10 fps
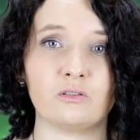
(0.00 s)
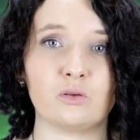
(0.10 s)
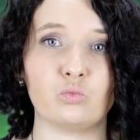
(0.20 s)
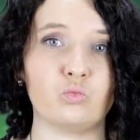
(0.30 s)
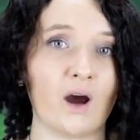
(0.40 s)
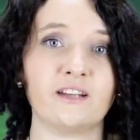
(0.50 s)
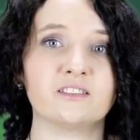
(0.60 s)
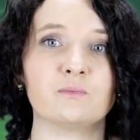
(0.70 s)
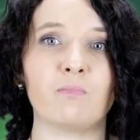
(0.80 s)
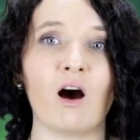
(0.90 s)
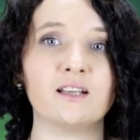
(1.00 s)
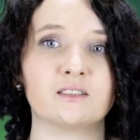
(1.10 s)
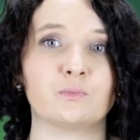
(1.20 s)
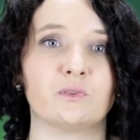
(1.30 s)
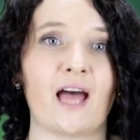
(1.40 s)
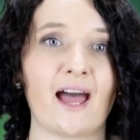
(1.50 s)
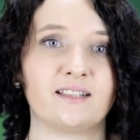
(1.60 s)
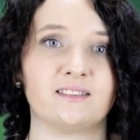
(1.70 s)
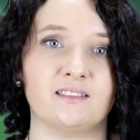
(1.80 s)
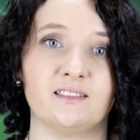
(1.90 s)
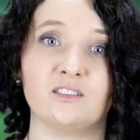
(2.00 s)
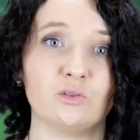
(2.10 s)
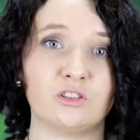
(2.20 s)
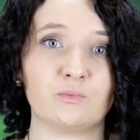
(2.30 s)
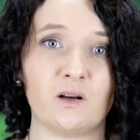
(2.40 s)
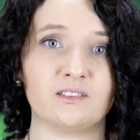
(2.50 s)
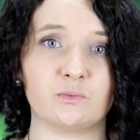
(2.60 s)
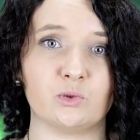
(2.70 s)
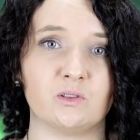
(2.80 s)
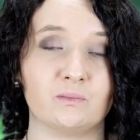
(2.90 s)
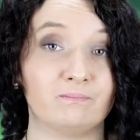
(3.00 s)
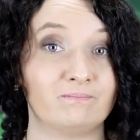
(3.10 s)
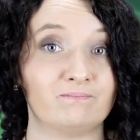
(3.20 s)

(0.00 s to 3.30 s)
the widest possible access as soon as possible.